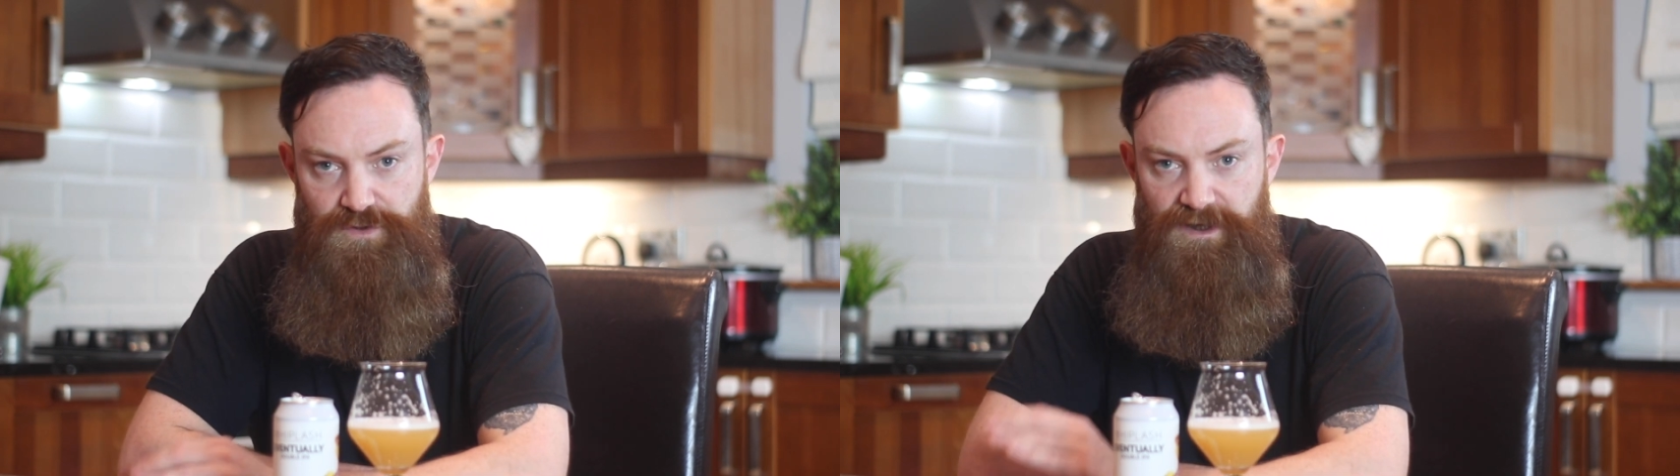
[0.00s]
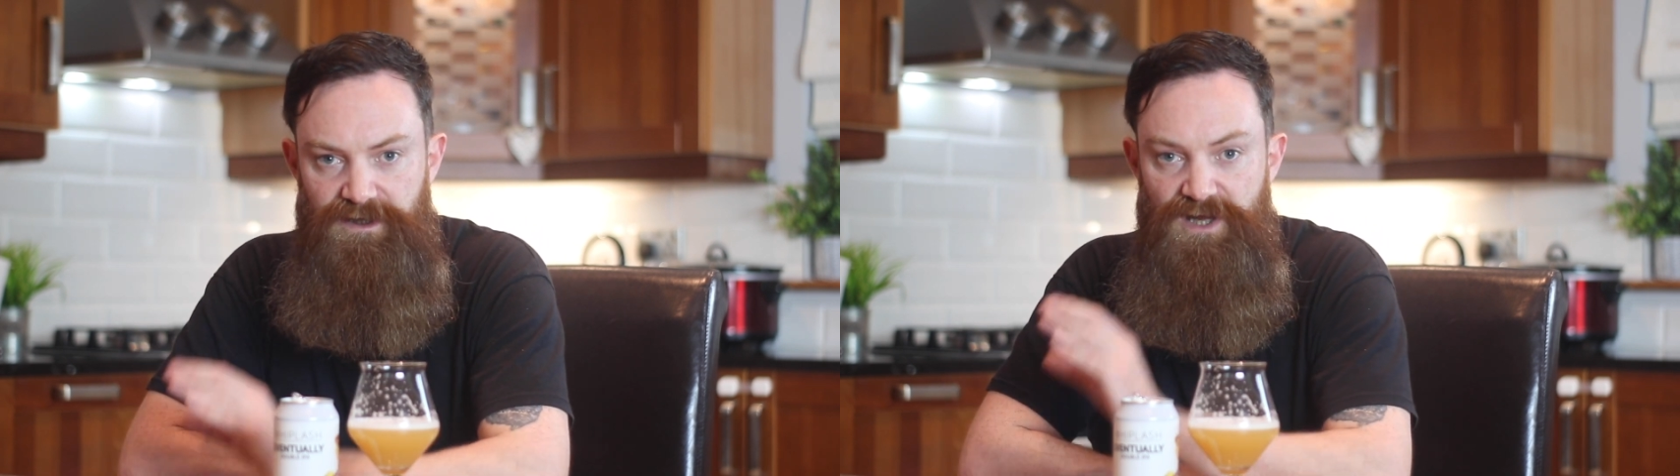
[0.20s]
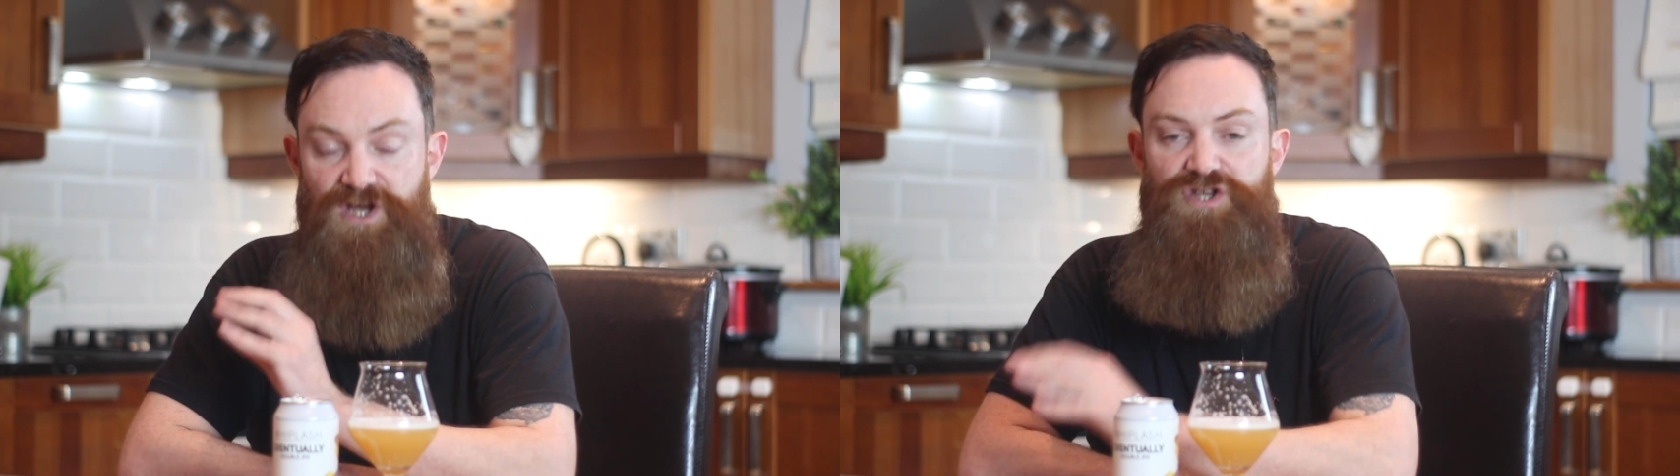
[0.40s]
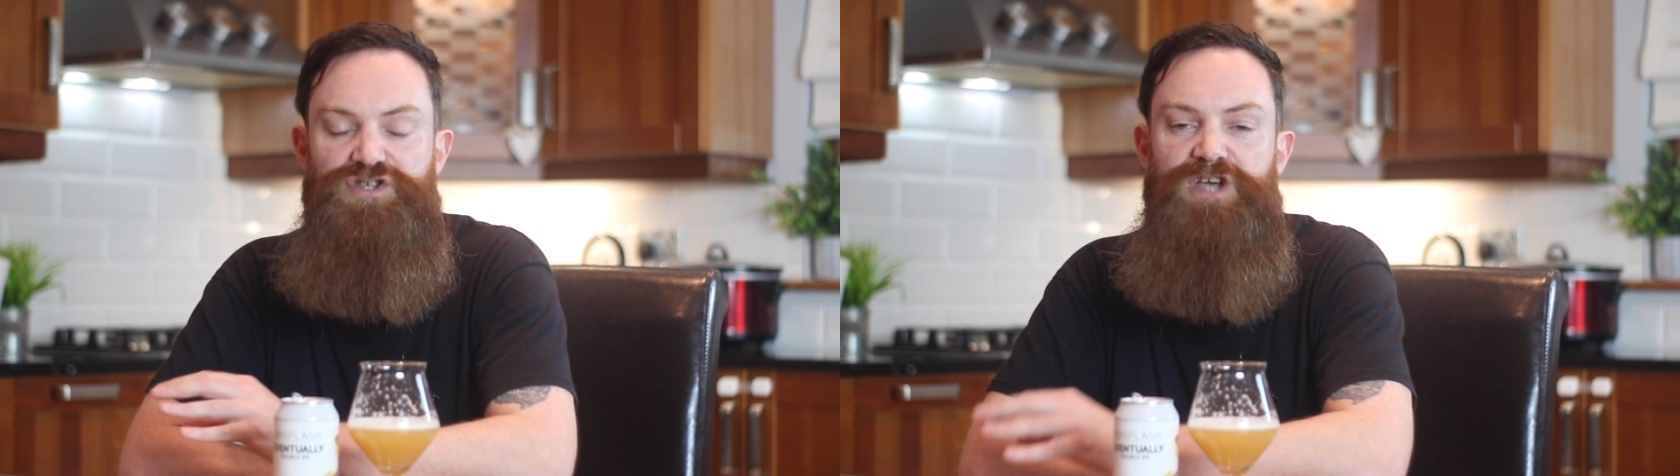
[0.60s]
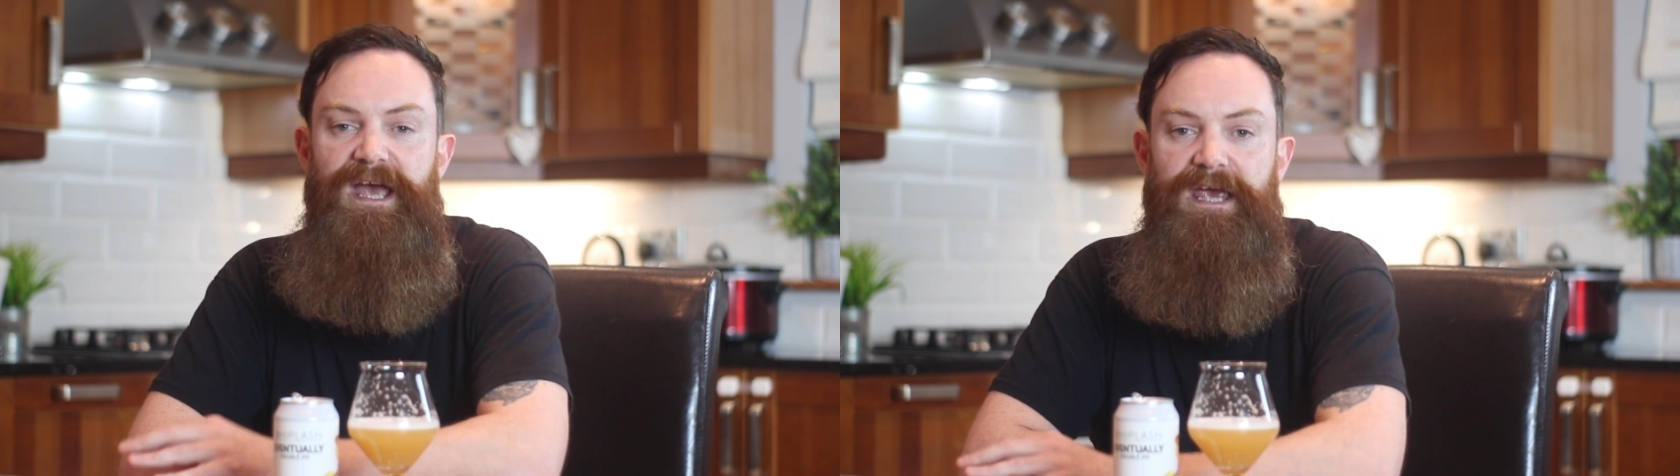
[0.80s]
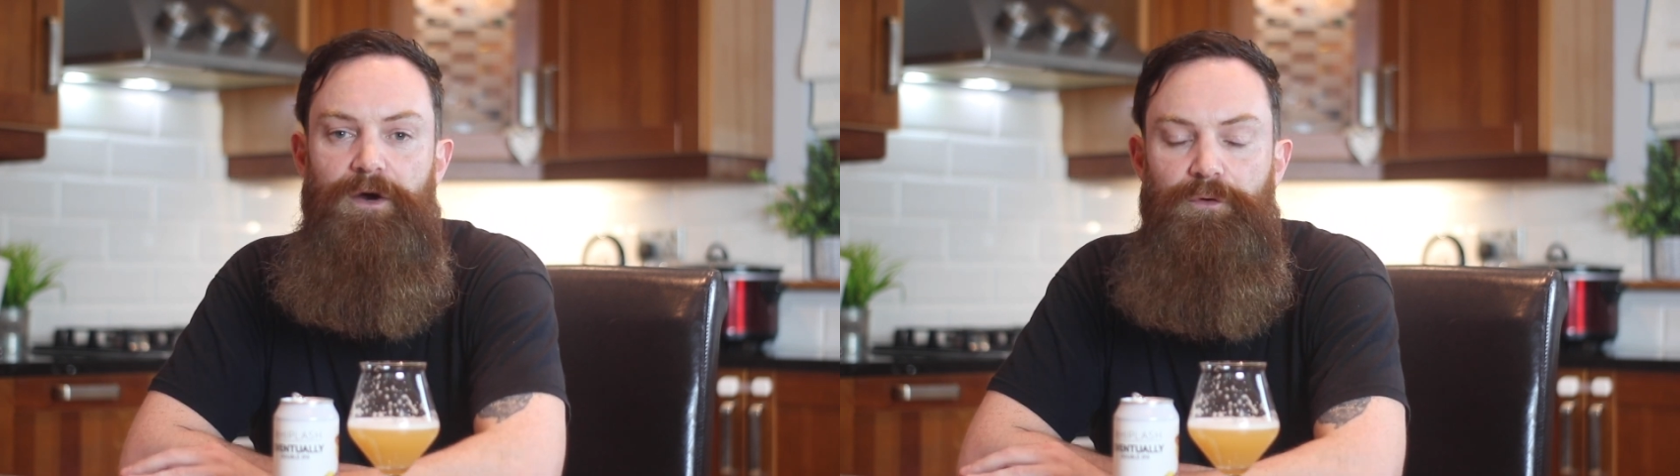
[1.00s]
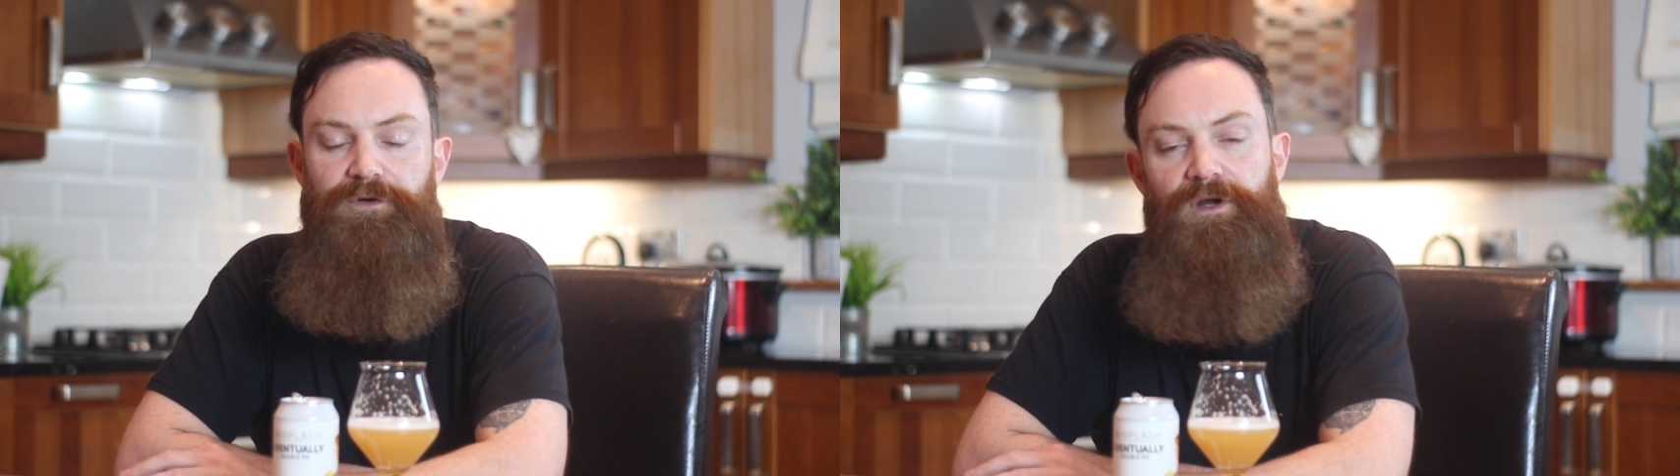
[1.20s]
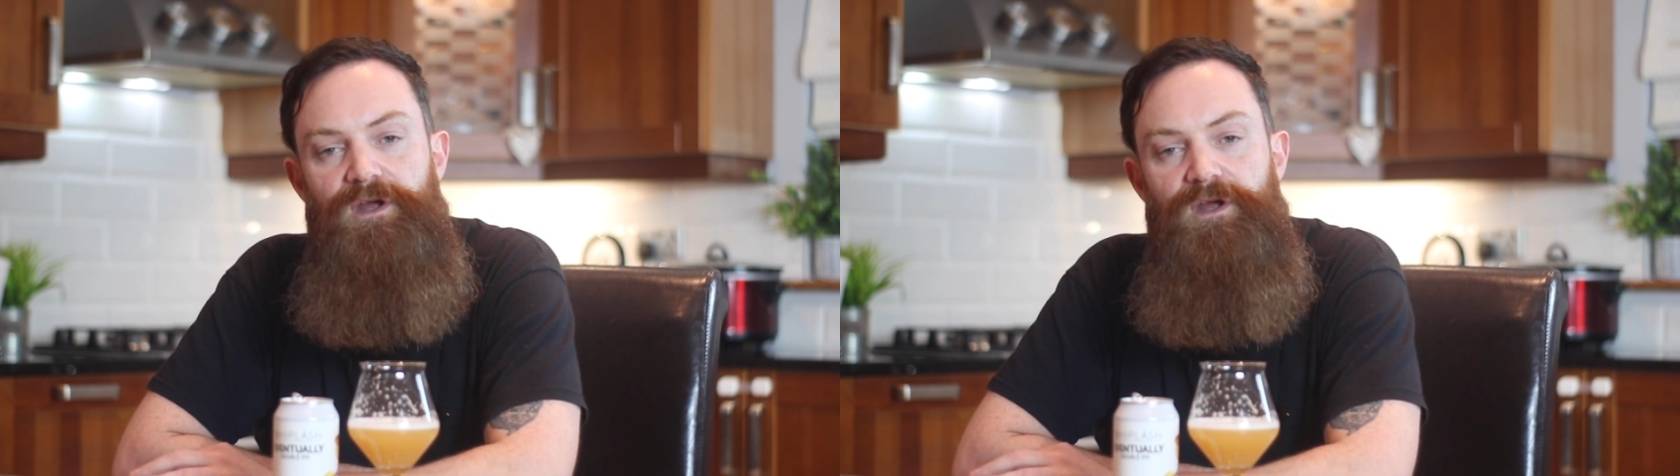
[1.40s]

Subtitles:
you can check out